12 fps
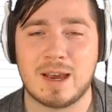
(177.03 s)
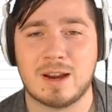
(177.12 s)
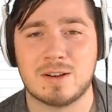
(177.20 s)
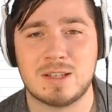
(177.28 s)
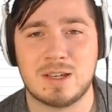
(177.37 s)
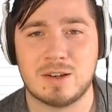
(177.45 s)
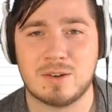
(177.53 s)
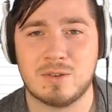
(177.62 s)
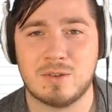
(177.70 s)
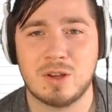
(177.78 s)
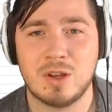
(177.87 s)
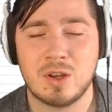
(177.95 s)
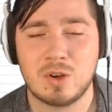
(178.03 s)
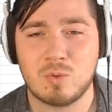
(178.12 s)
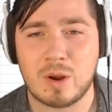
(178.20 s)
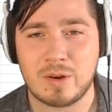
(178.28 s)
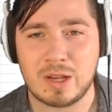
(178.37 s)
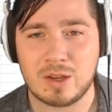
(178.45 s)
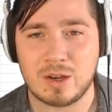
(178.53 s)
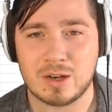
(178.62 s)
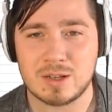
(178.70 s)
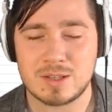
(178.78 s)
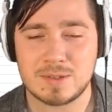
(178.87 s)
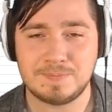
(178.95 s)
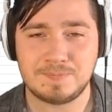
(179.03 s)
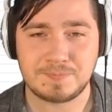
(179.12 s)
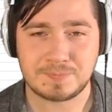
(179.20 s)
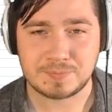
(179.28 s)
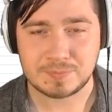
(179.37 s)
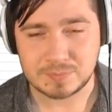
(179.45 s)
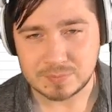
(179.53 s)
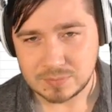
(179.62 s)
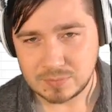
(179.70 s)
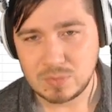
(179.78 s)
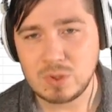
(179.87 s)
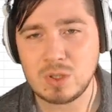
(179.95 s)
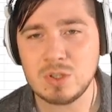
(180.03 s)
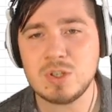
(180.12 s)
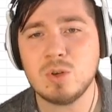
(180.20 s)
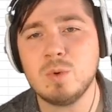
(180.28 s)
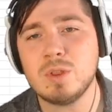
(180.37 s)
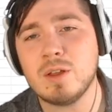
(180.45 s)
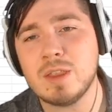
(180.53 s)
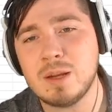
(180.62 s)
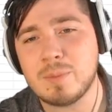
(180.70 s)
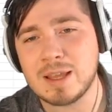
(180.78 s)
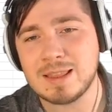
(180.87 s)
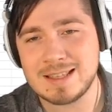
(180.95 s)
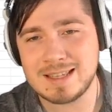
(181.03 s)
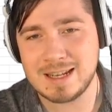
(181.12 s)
tier rarity cards. So with all that in mind, let's get